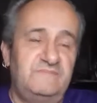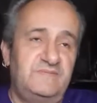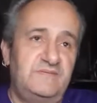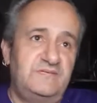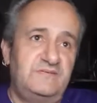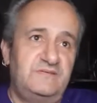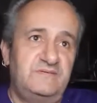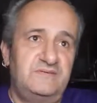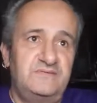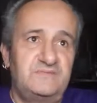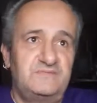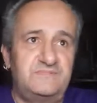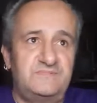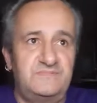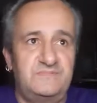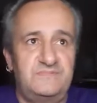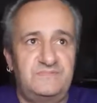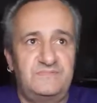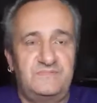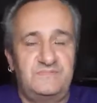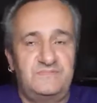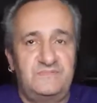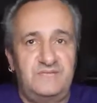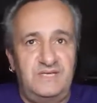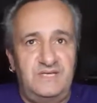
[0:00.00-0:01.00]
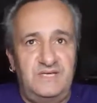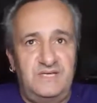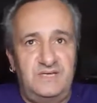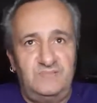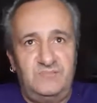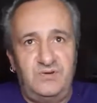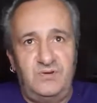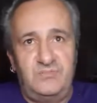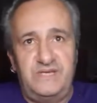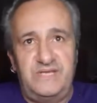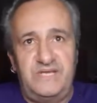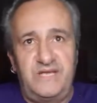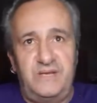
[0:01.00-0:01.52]
you know, he's
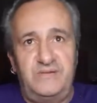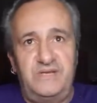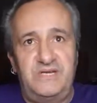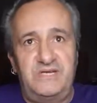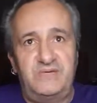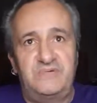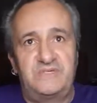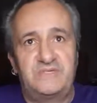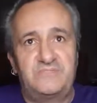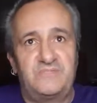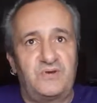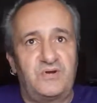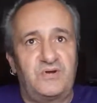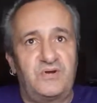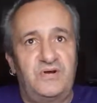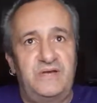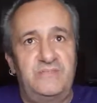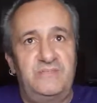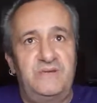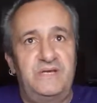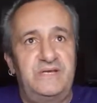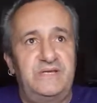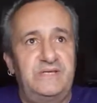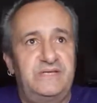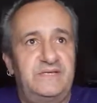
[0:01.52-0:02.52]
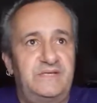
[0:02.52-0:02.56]
probably coming into his prime.